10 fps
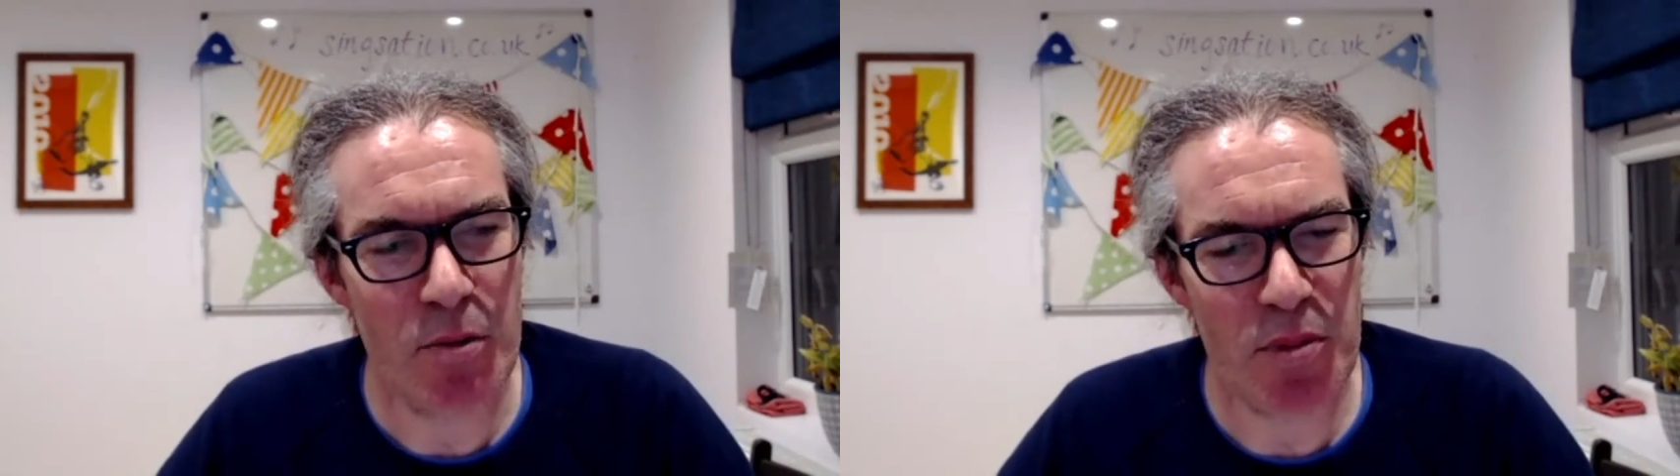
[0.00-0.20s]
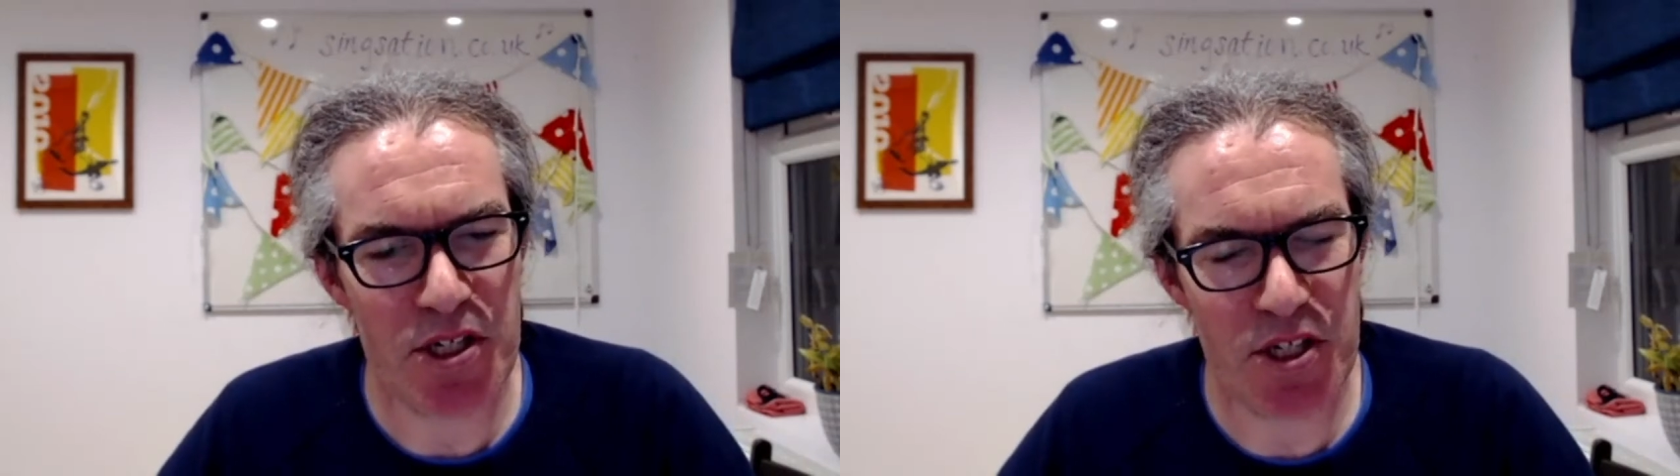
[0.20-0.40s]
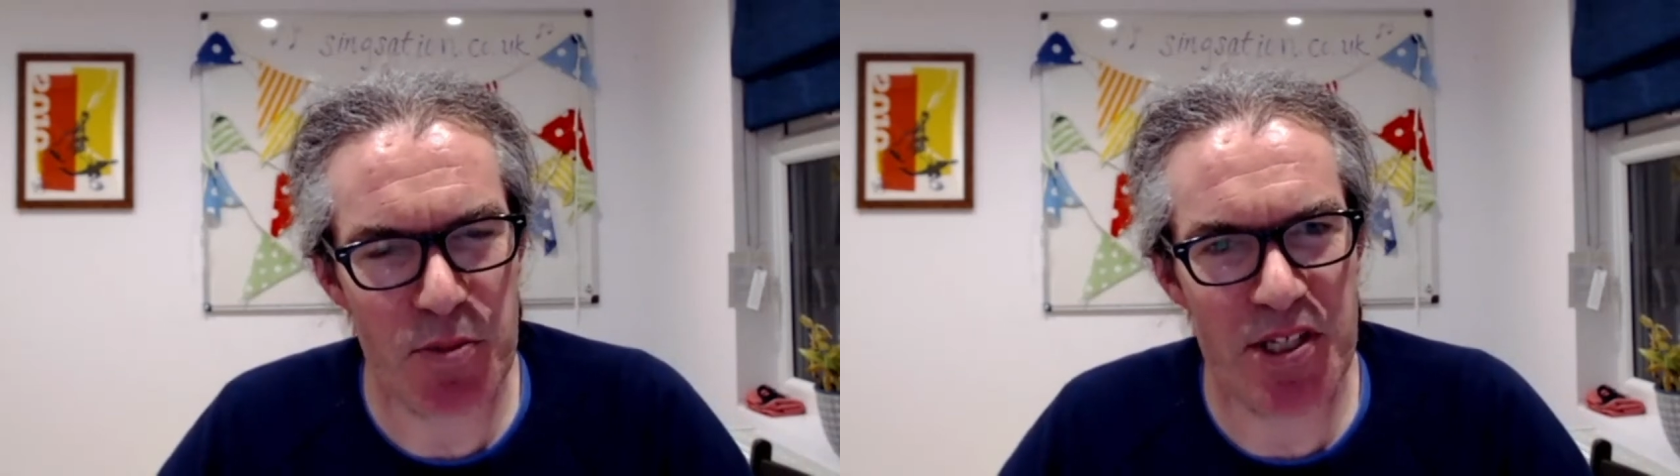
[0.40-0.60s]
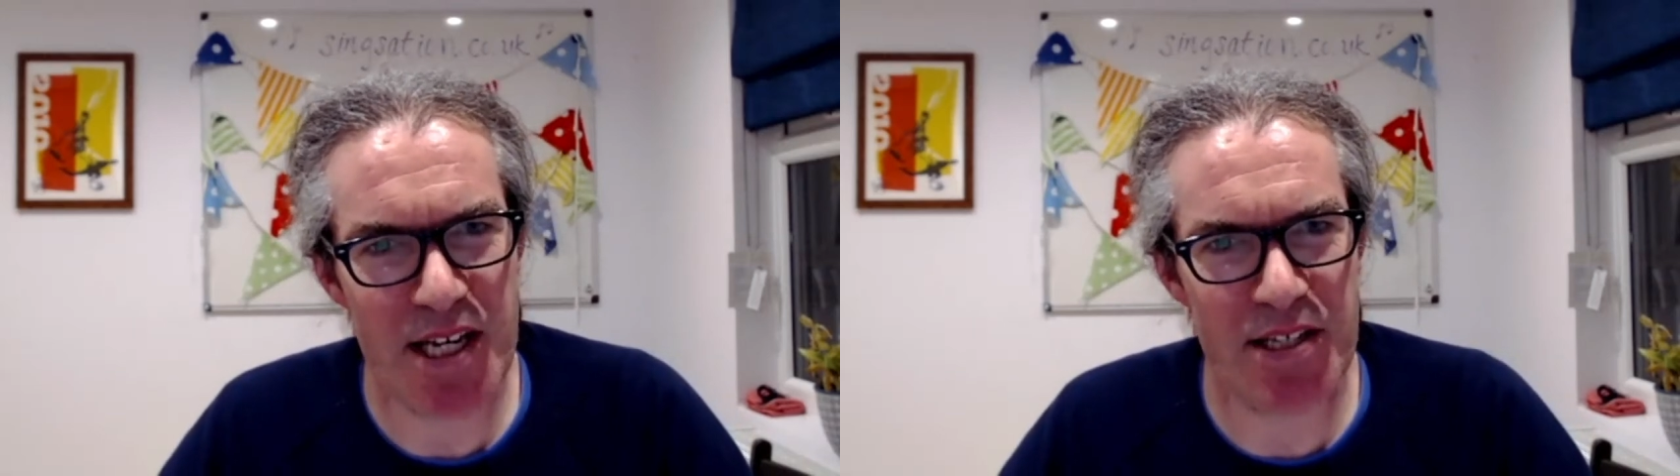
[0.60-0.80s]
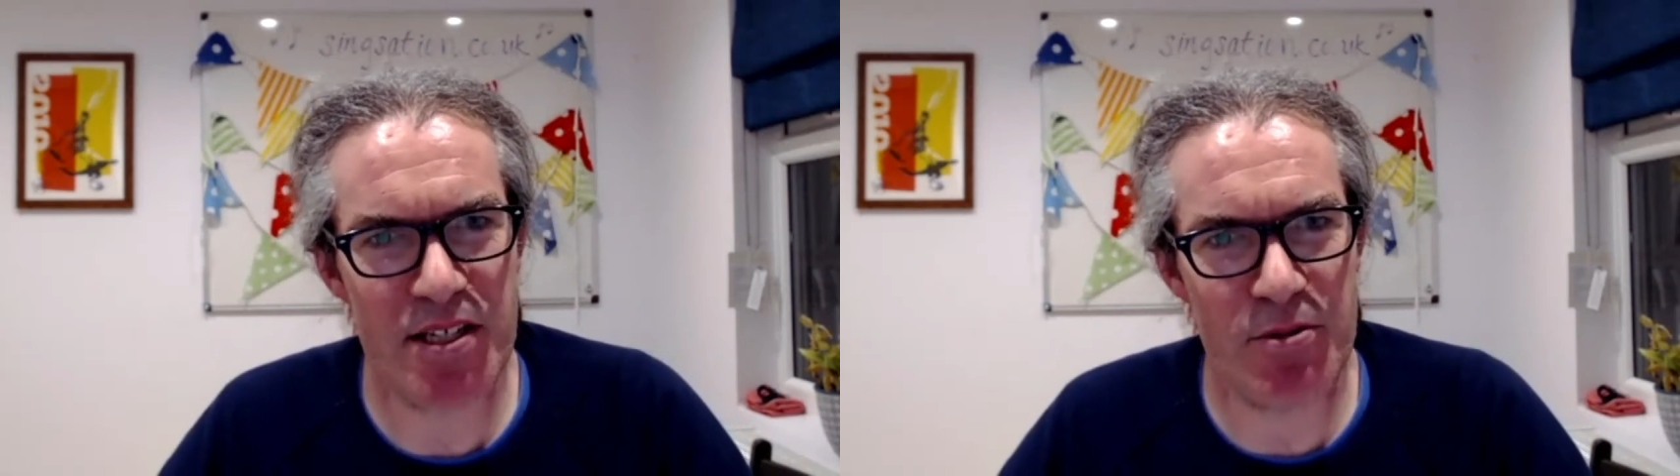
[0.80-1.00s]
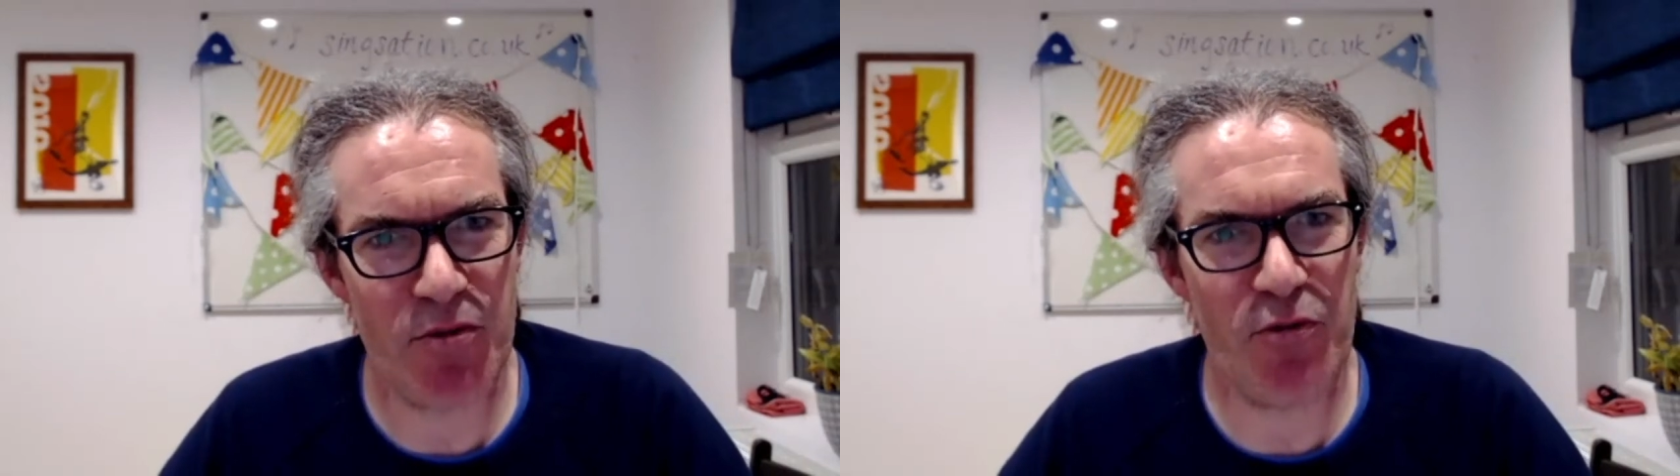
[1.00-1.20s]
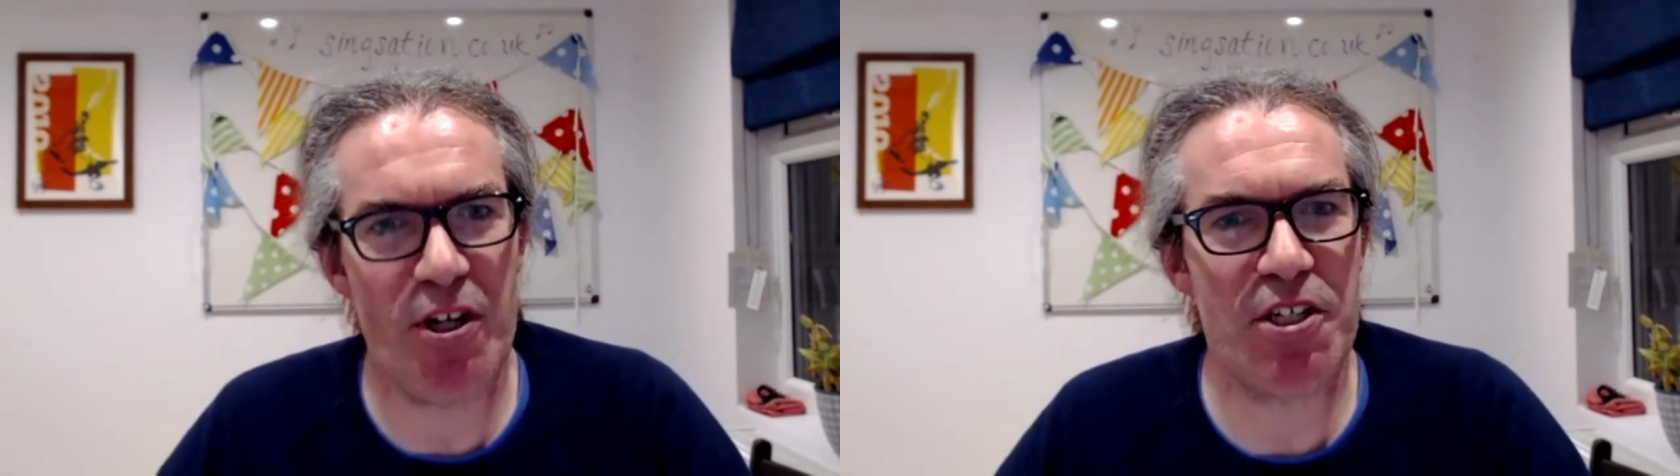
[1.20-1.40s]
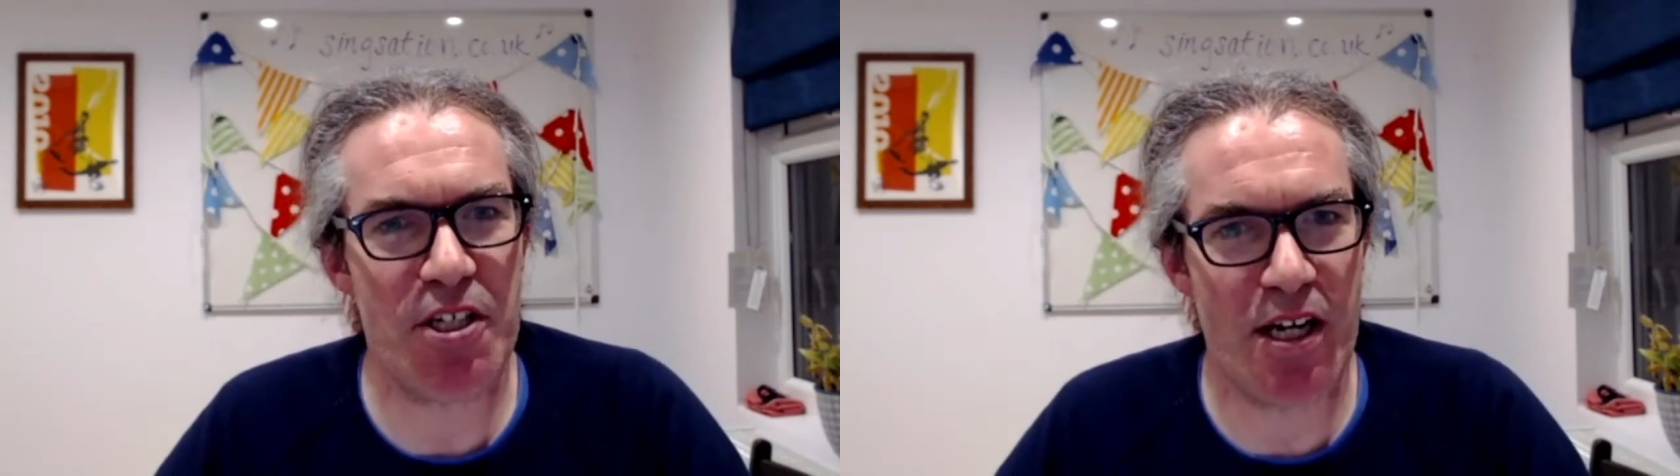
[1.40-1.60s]
but just by taking some of the
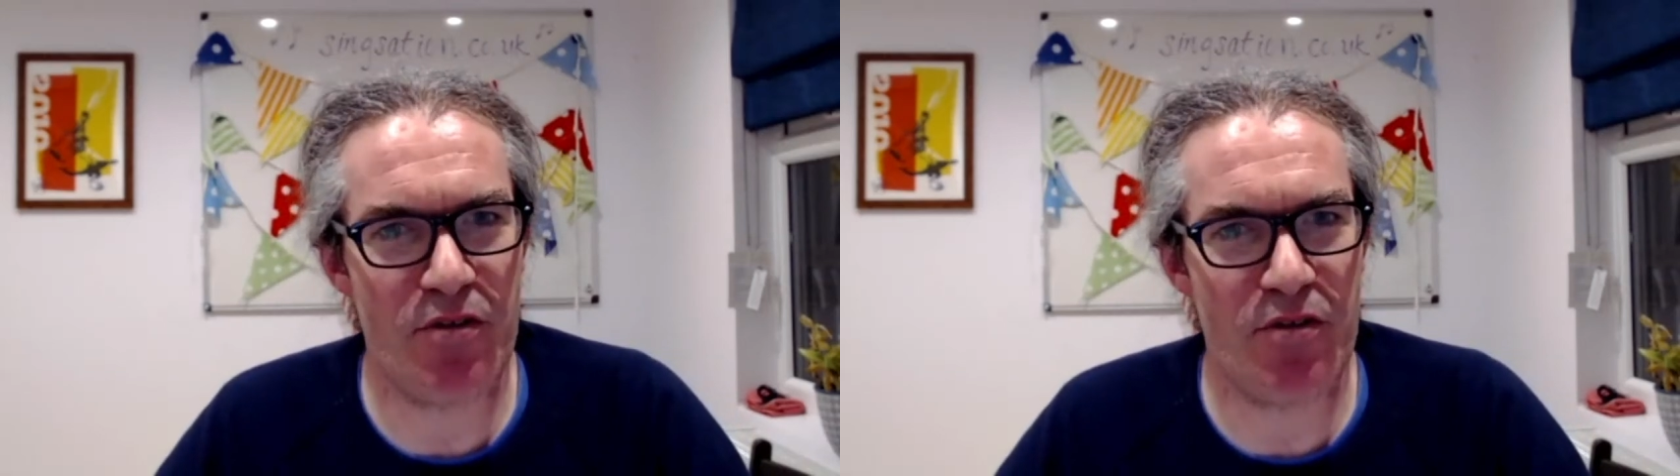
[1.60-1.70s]
friction